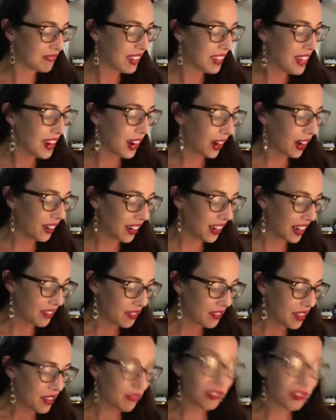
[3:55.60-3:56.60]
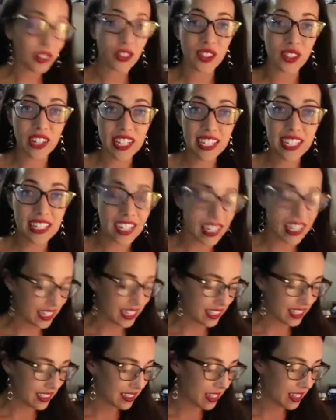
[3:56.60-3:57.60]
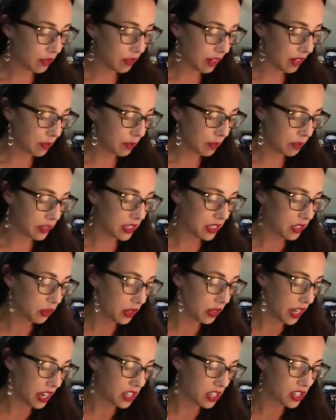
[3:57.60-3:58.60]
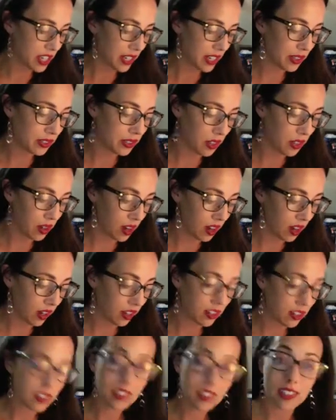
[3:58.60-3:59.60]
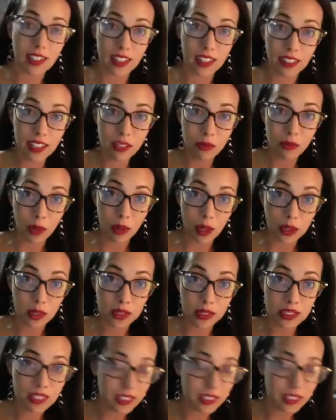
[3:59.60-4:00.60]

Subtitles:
All right, for green eyes, they recommend 3 eyeshadows are Sunlit Rose,